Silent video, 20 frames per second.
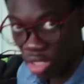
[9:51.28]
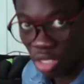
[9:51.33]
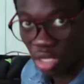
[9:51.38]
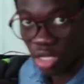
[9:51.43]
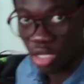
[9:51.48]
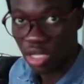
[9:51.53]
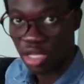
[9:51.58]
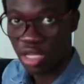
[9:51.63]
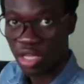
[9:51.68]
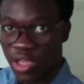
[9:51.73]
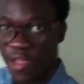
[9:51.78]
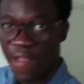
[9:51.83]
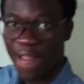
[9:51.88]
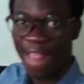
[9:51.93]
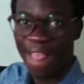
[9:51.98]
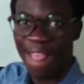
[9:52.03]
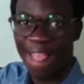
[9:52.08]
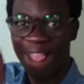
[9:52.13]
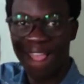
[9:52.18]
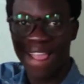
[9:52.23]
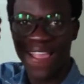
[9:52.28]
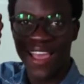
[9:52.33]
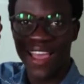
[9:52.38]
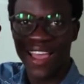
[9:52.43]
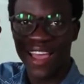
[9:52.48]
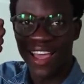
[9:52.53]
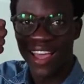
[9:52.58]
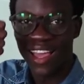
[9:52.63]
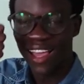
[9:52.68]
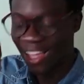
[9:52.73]
Hey. How's it
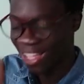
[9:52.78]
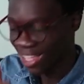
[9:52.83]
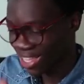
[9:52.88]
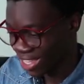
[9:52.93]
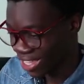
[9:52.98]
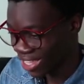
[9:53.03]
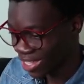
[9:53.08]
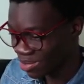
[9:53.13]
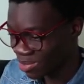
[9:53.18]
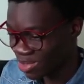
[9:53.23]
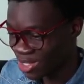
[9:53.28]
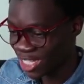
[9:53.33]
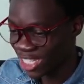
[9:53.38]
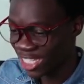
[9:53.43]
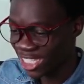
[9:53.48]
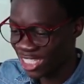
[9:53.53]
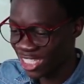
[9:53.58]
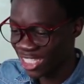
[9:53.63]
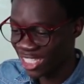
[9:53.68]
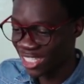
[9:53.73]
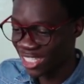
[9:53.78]
going? I'm fine.